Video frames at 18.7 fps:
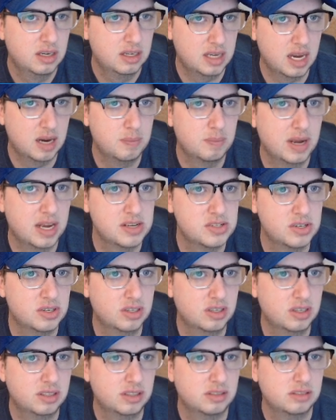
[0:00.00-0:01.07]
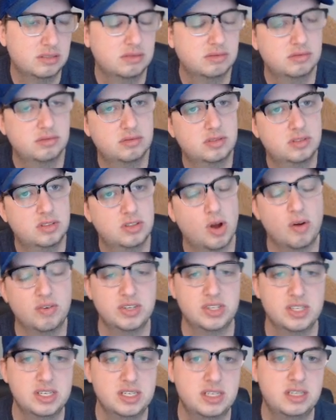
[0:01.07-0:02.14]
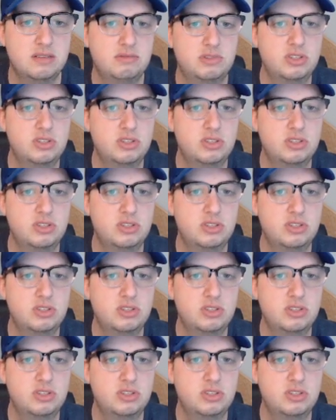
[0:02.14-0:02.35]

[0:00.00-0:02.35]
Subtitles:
Game master, obviously